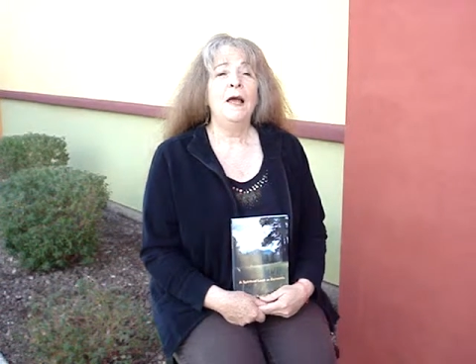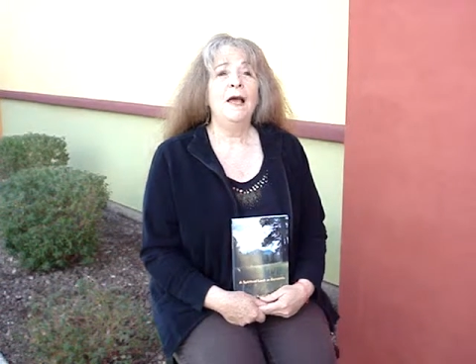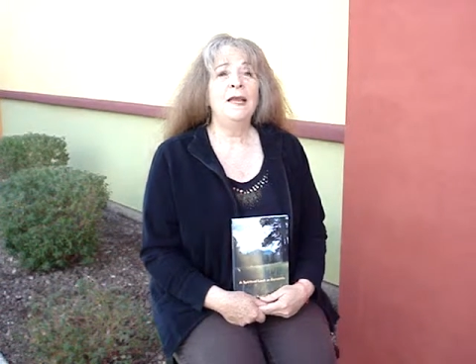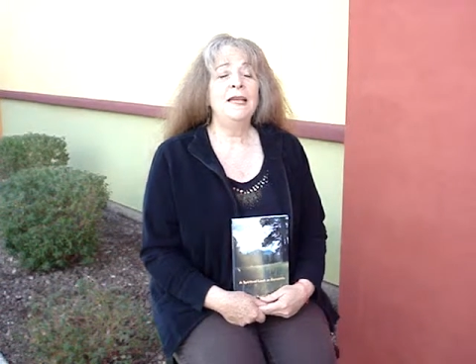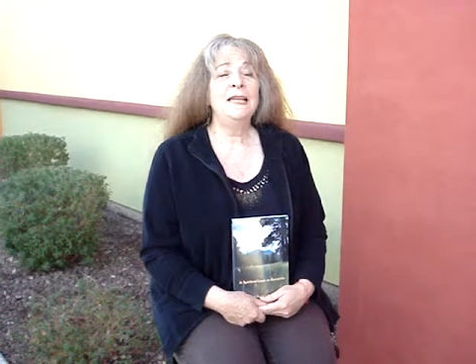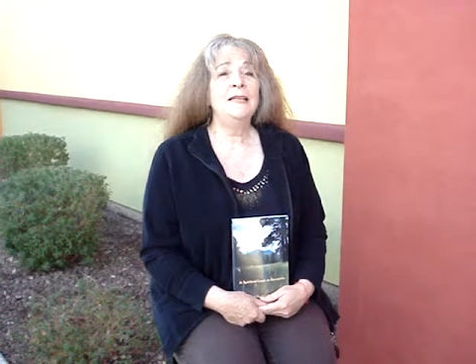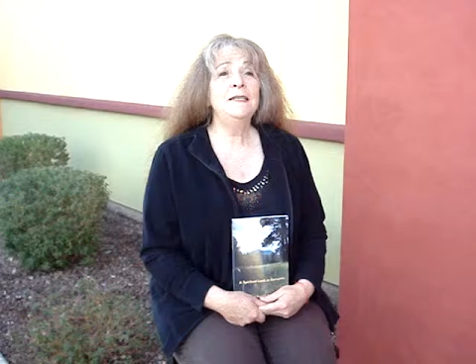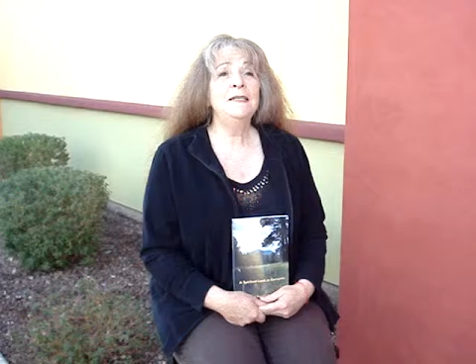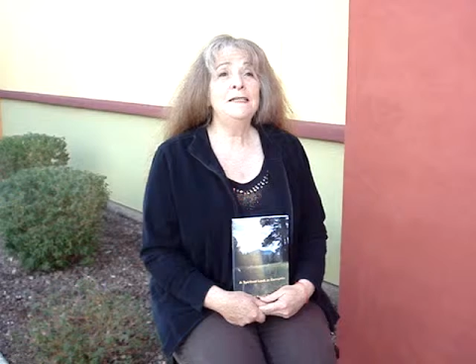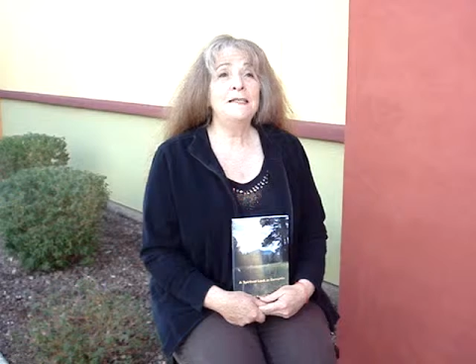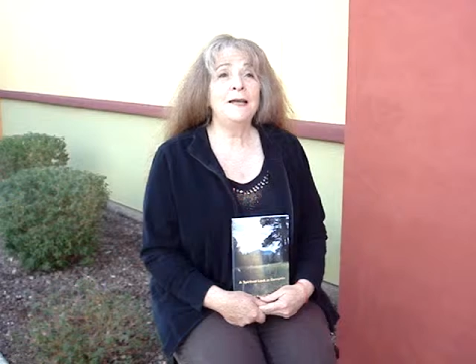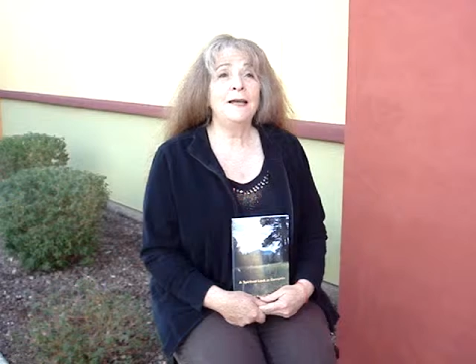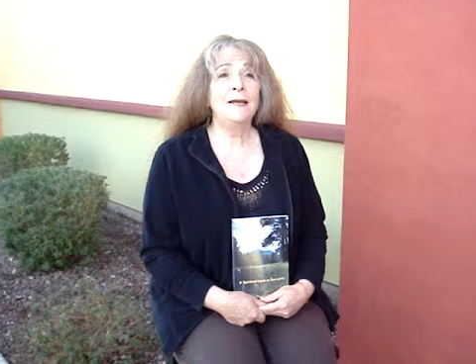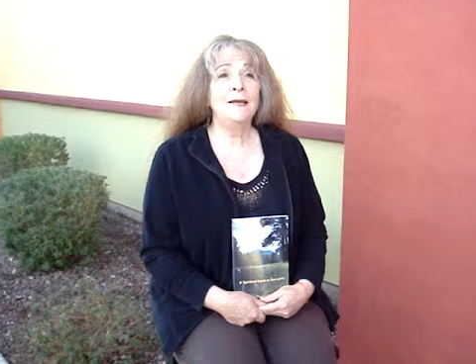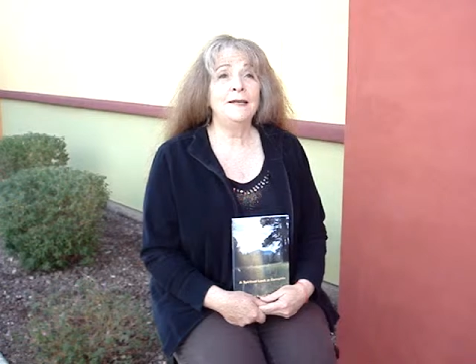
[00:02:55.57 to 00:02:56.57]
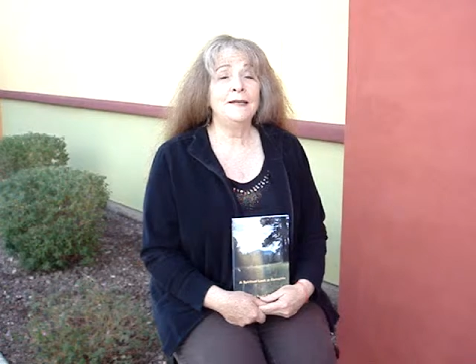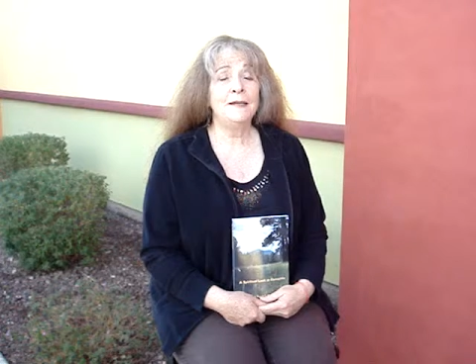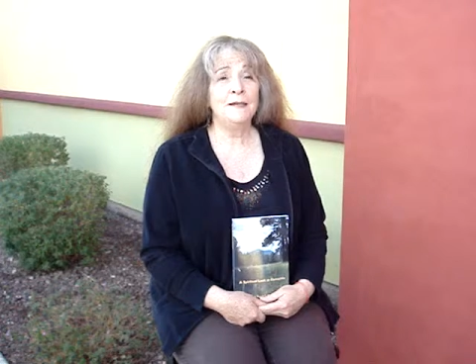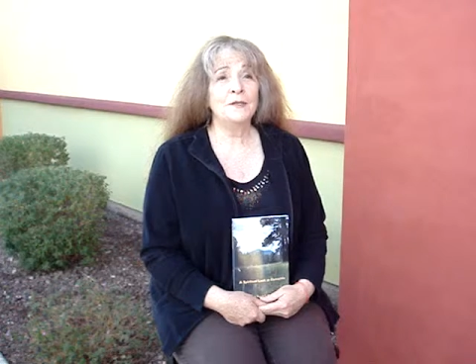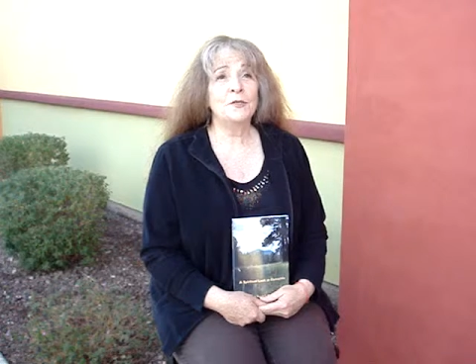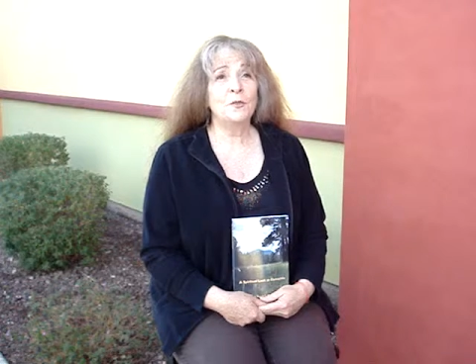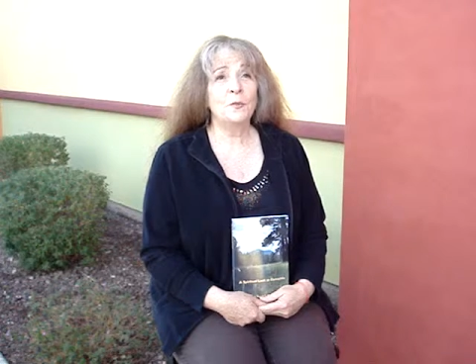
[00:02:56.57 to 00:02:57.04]
an insight
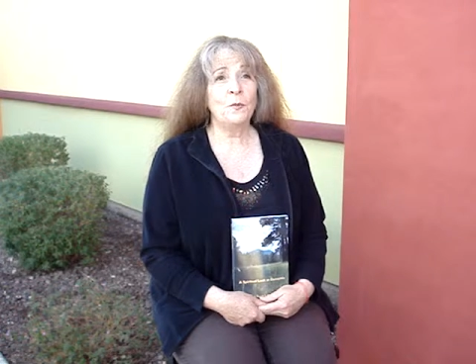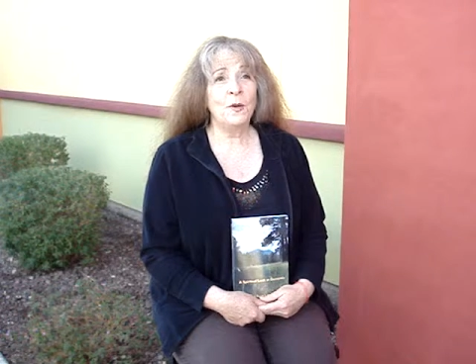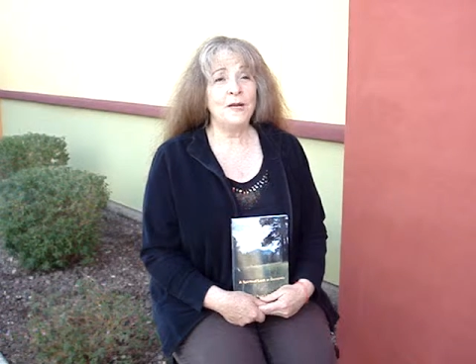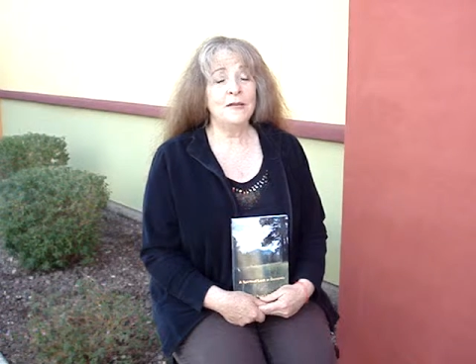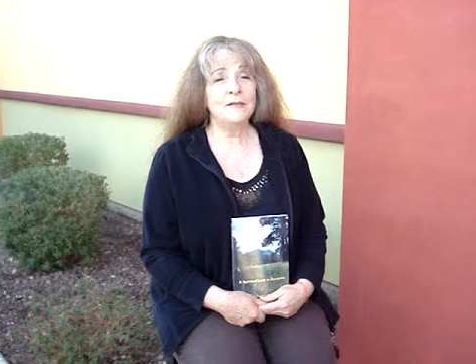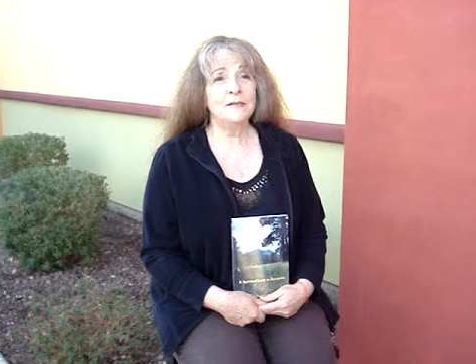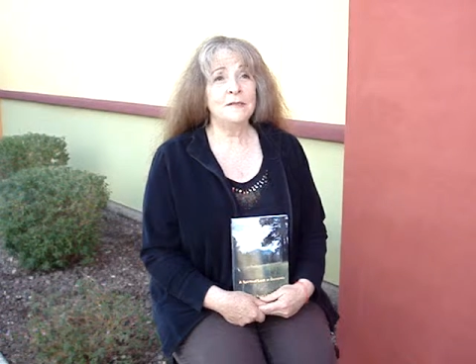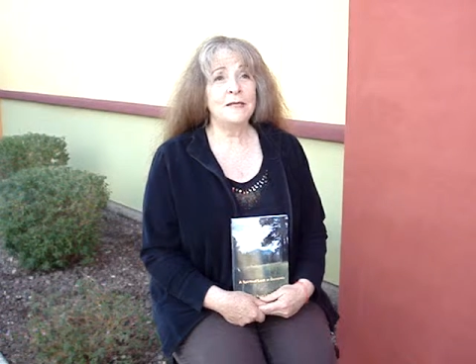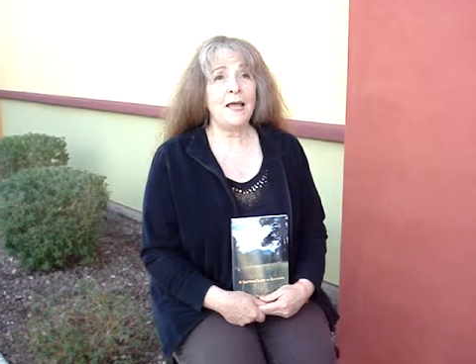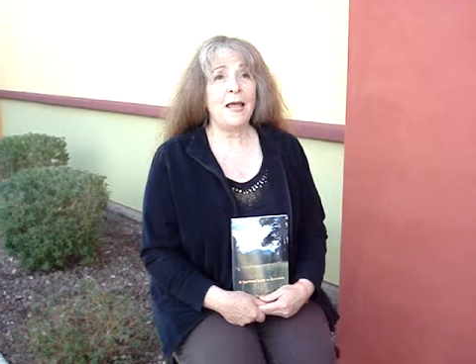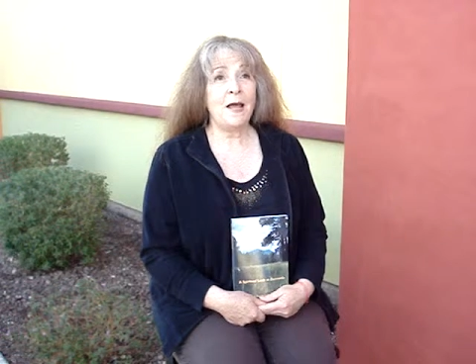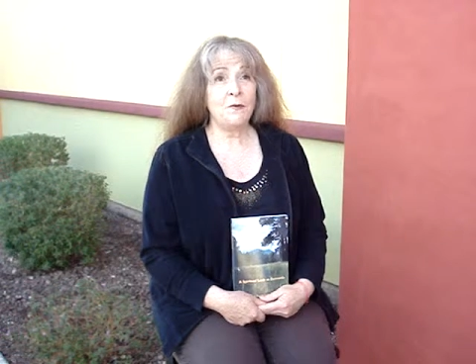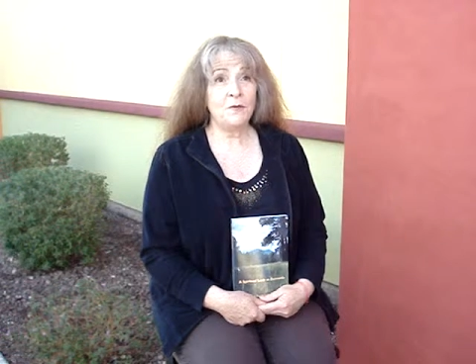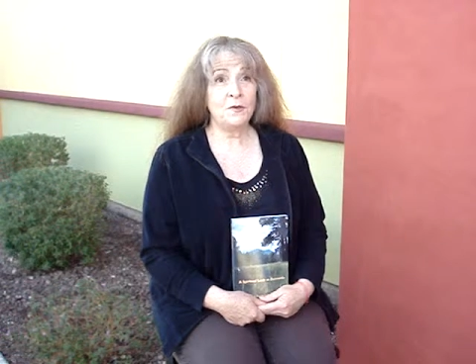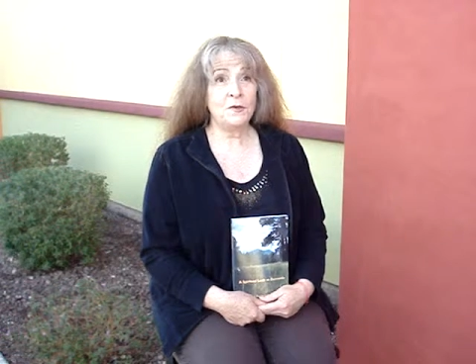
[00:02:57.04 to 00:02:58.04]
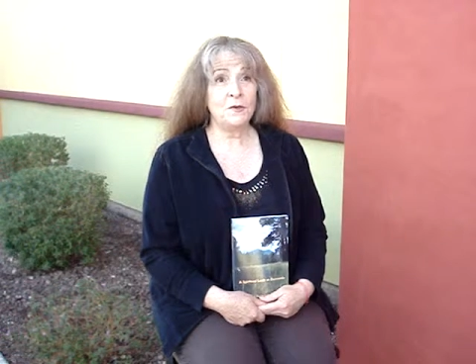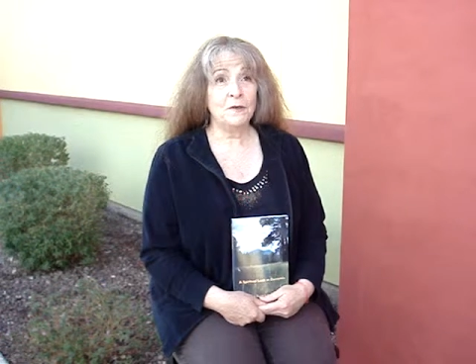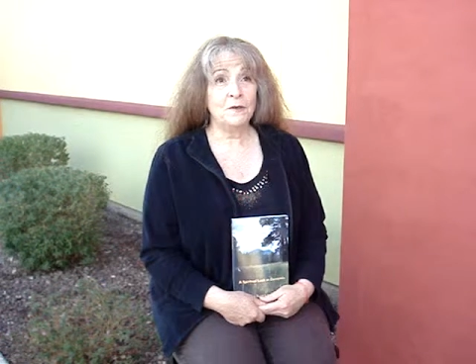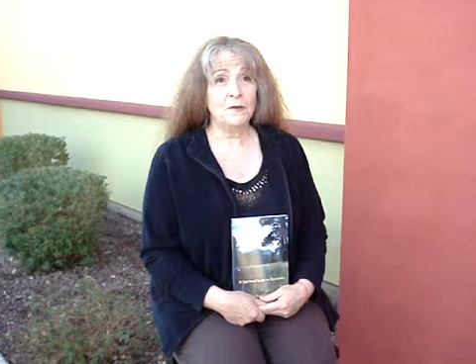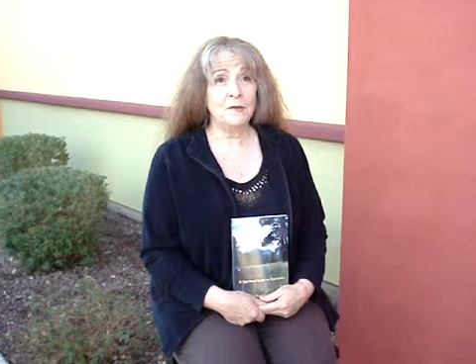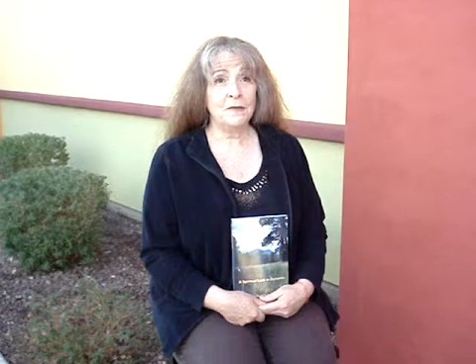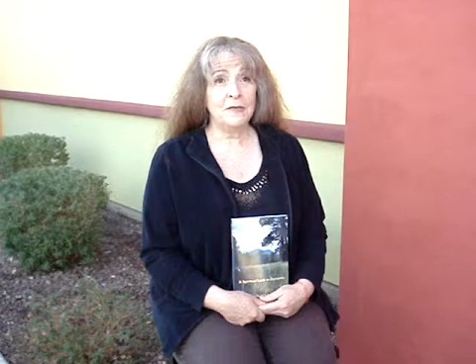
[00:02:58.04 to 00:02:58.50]
into what is
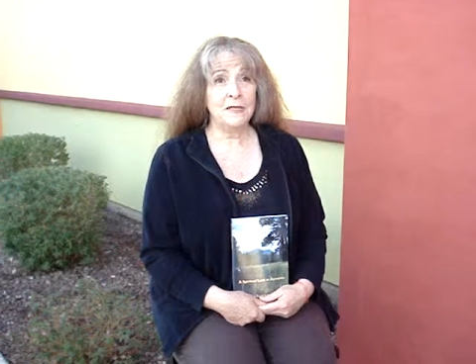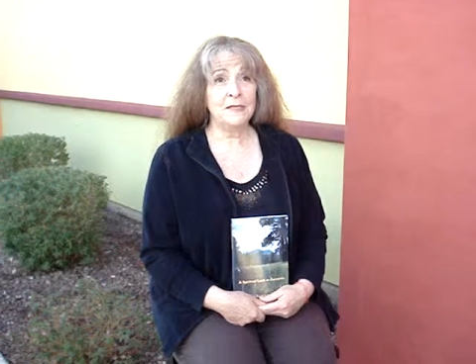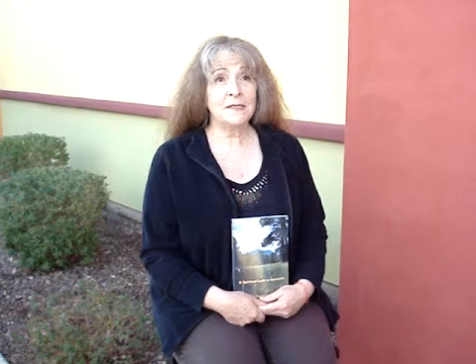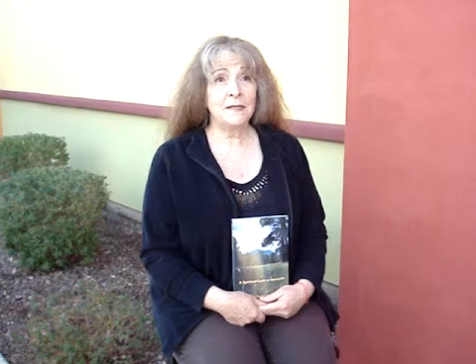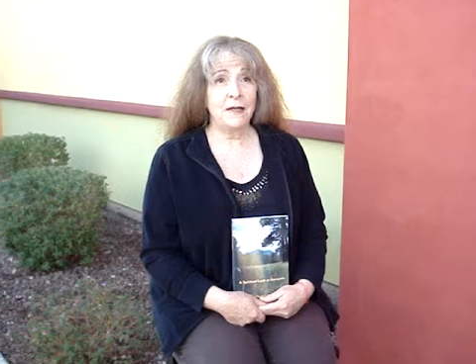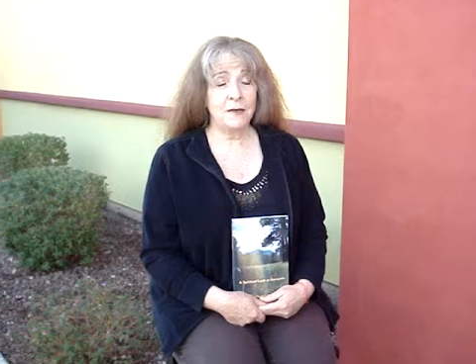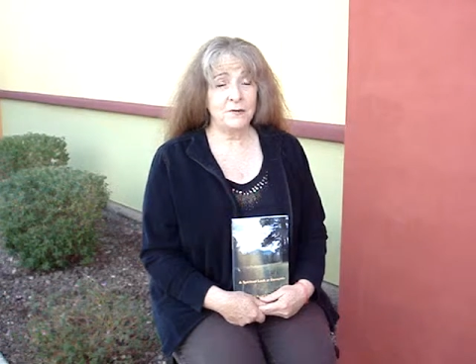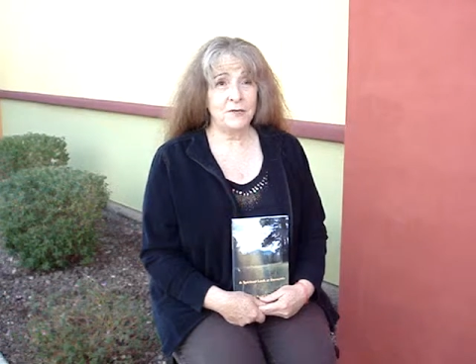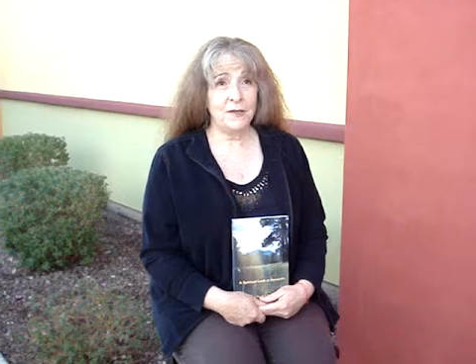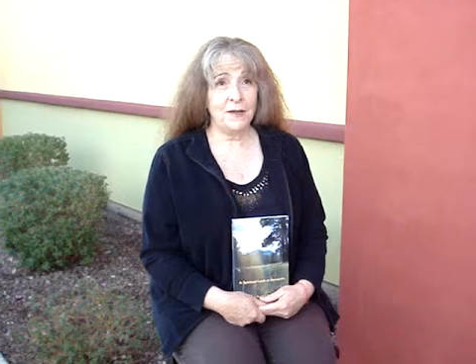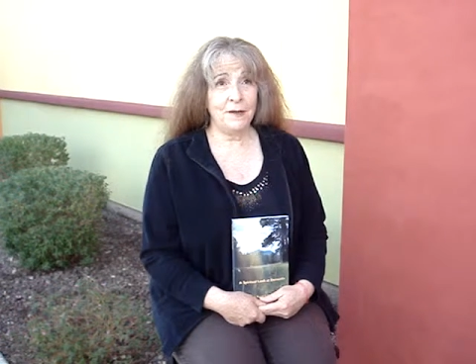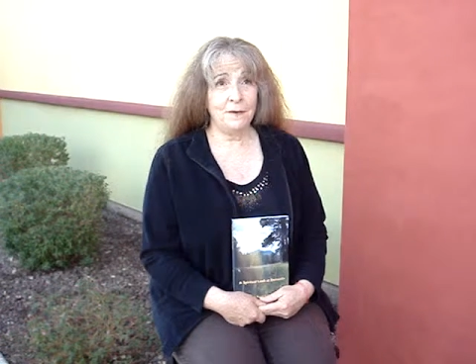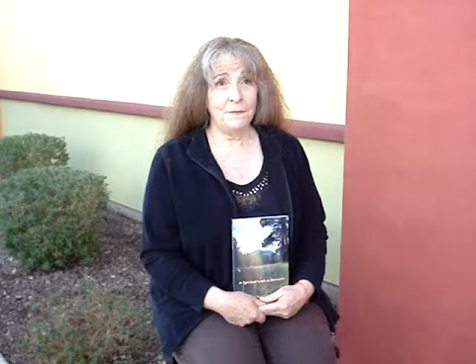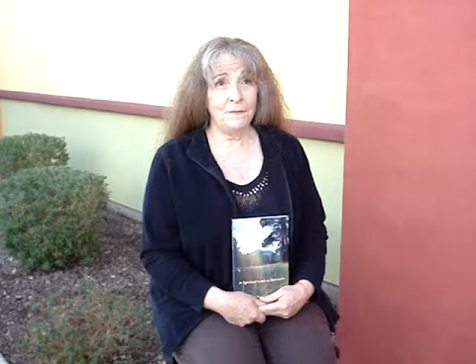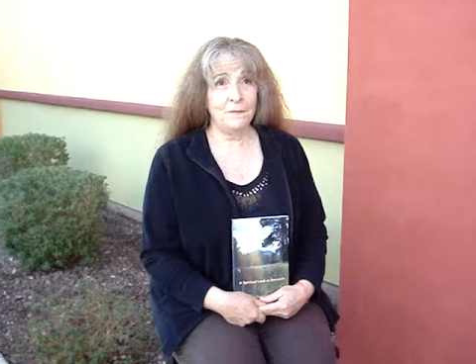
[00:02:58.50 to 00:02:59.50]
after this lifetime.